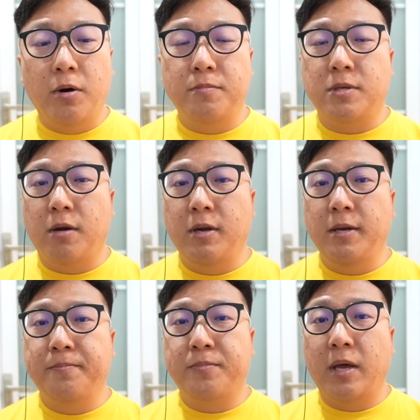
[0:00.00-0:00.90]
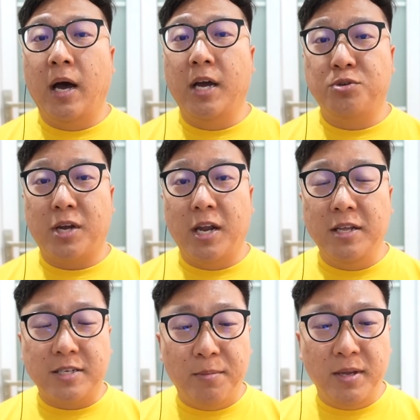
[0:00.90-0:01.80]
Oh, sorry, Hydro
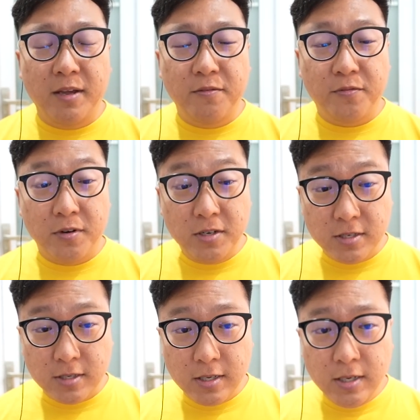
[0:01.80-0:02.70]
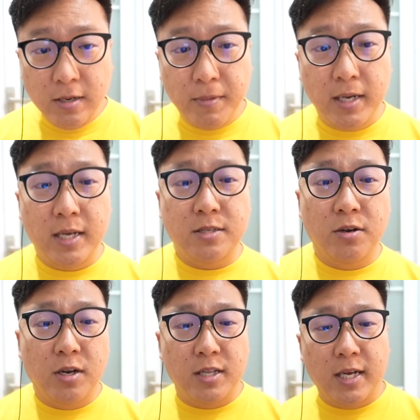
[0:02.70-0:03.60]
Cannon is coming in first, but that's
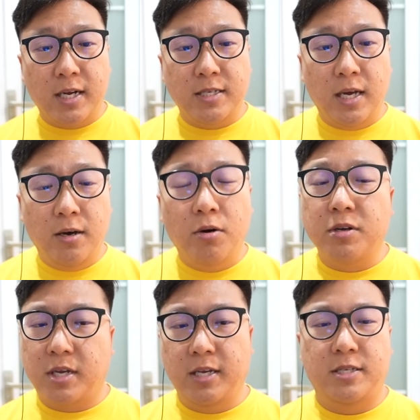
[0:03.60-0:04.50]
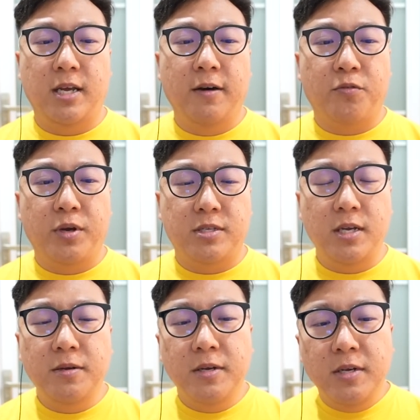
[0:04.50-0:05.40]
not gonna take us out. Oh, okay, it's the Earthquake, see?